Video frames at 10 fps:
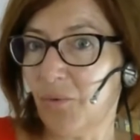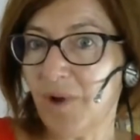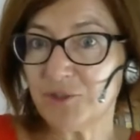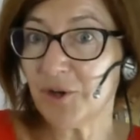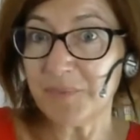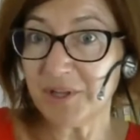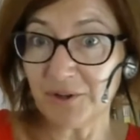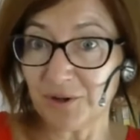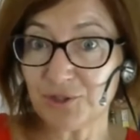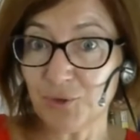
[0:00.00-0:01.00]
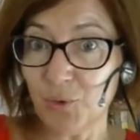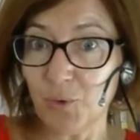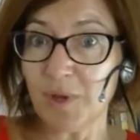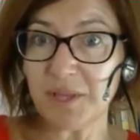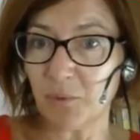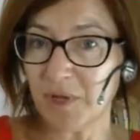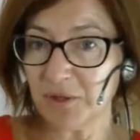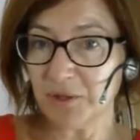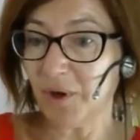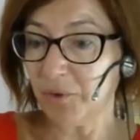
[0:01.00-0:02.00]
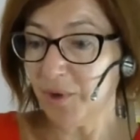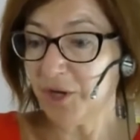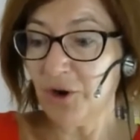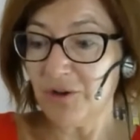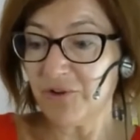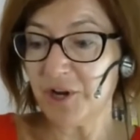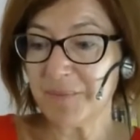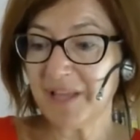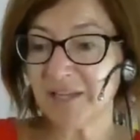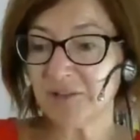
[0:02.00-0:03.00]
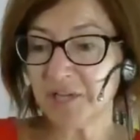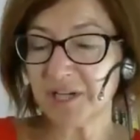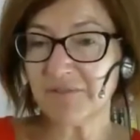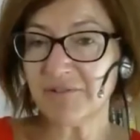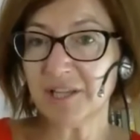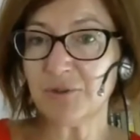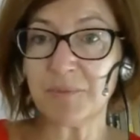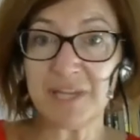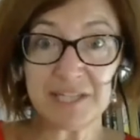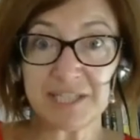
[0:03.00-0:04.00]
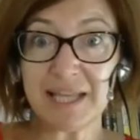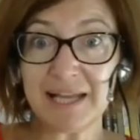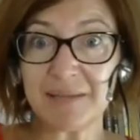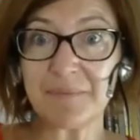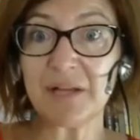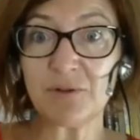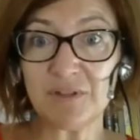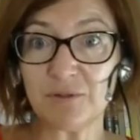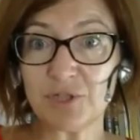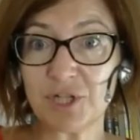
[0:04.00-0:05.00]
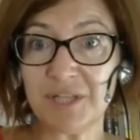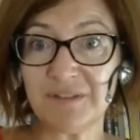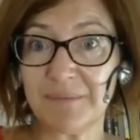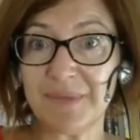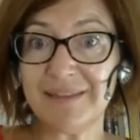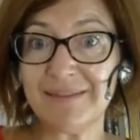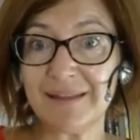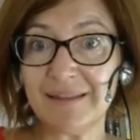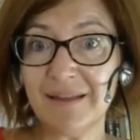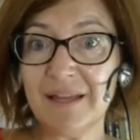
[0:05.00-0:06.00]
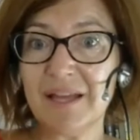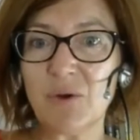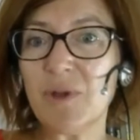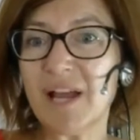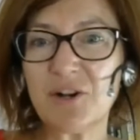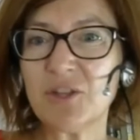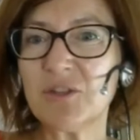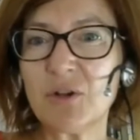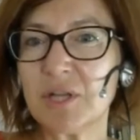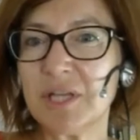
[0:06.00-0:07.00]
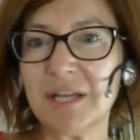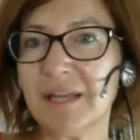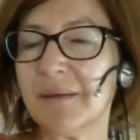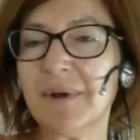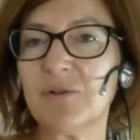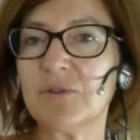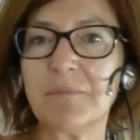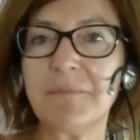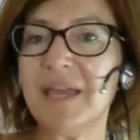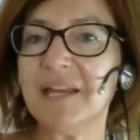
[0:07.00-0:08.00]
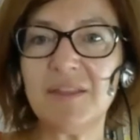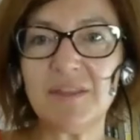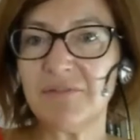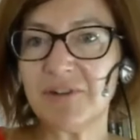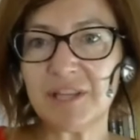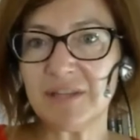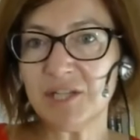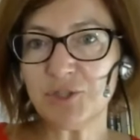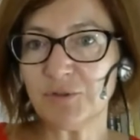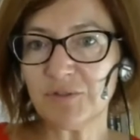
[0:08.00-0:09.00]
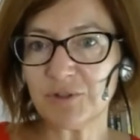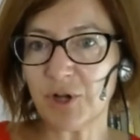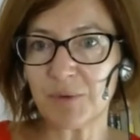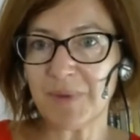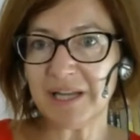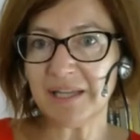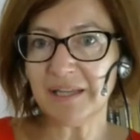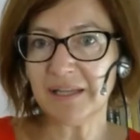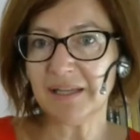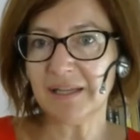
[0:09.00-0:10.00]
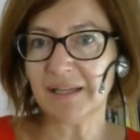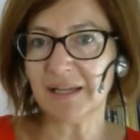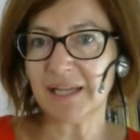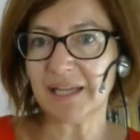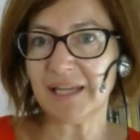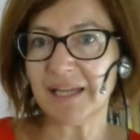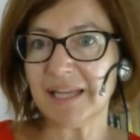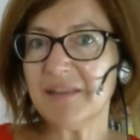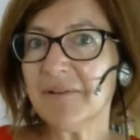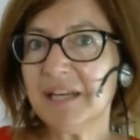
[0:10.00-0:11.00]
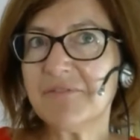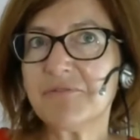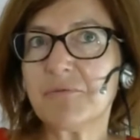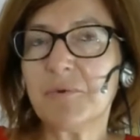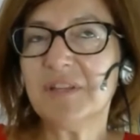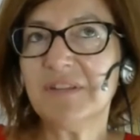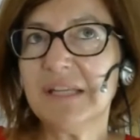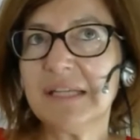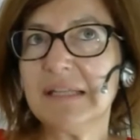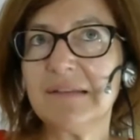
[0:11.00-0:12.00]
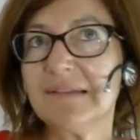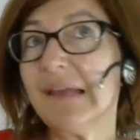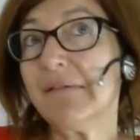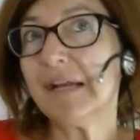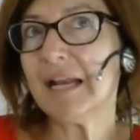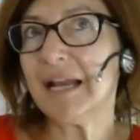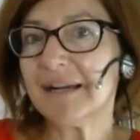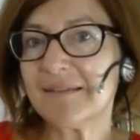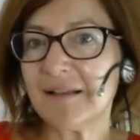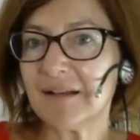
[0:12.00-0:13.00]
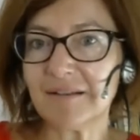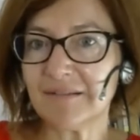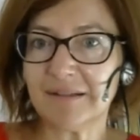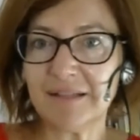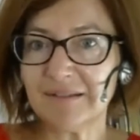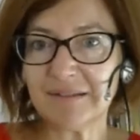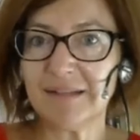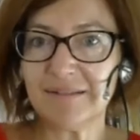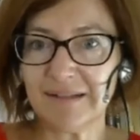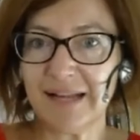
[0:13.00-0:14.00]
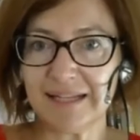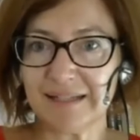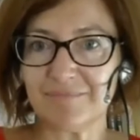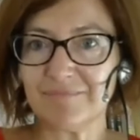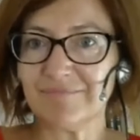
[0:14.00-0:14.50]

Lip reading: One topic or two. When we call for a mandatory referendum each time the constitution is amended, we are not talking about many different issues normally. Even if we think in several articles, it's like